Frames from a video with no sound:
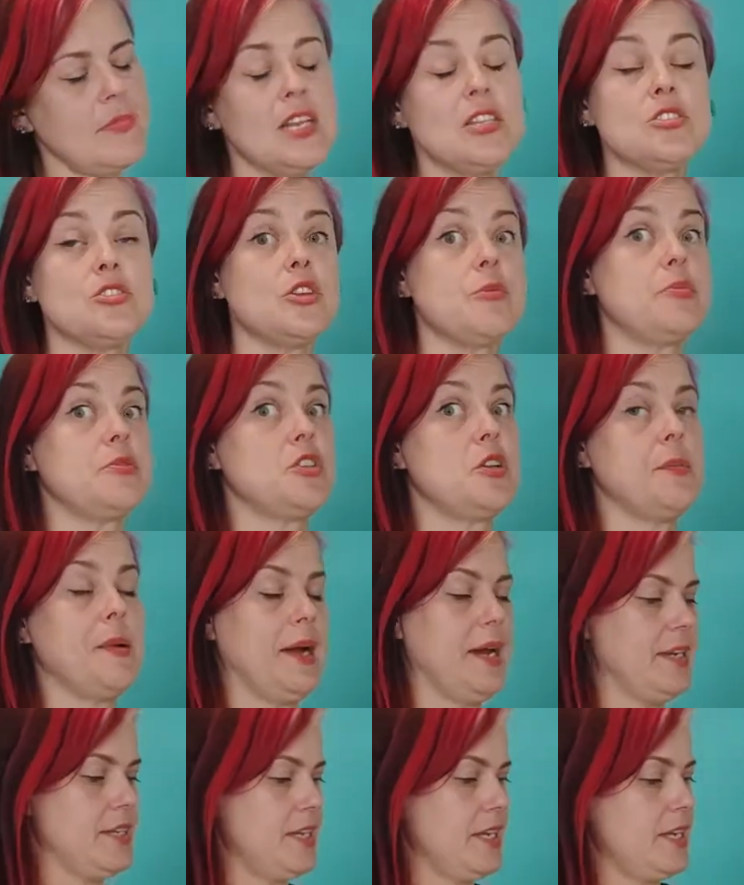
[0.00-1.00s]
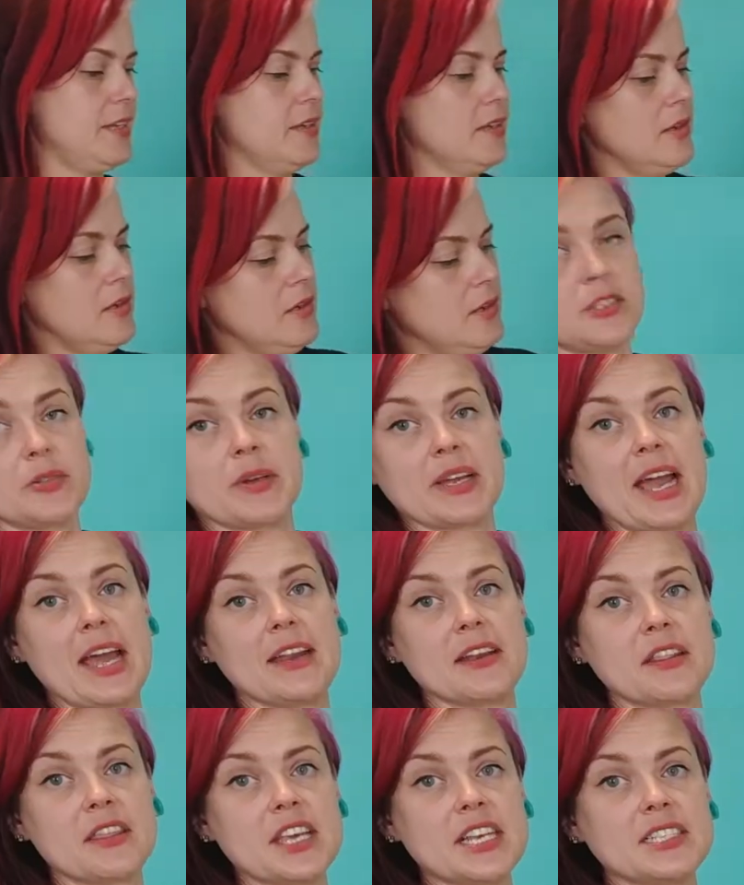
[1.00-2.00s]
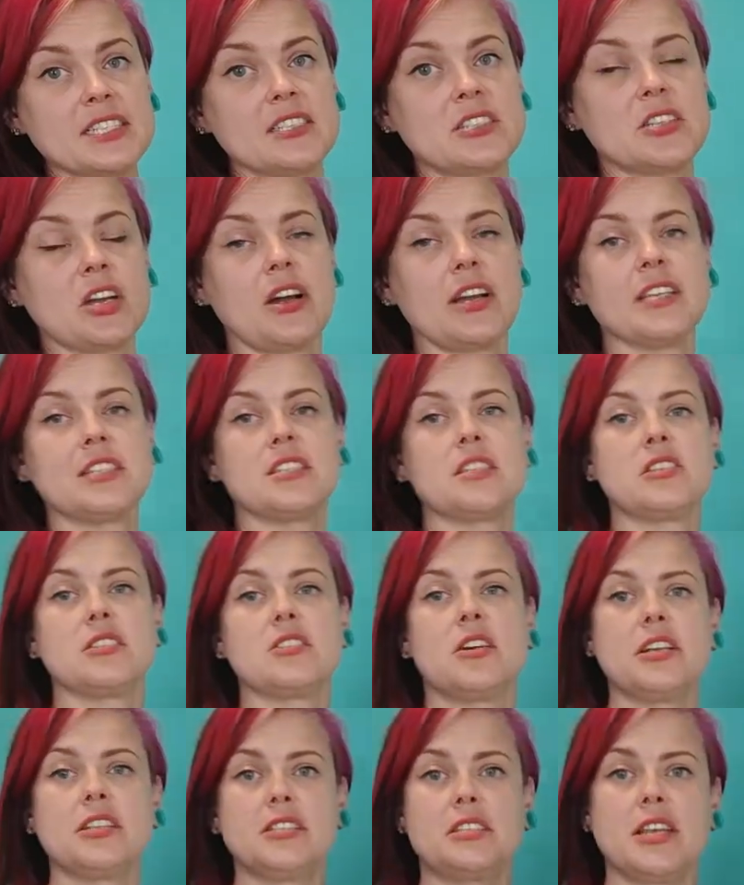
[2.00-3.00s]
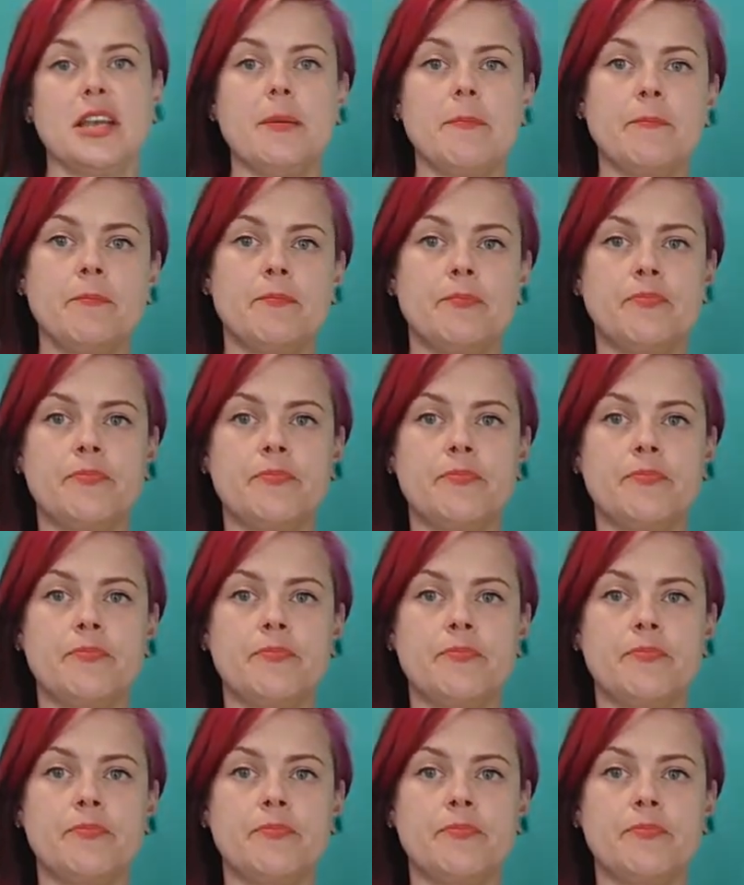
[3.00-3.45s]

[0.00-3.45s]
Super, super handy. So again, this is tight to the side seam,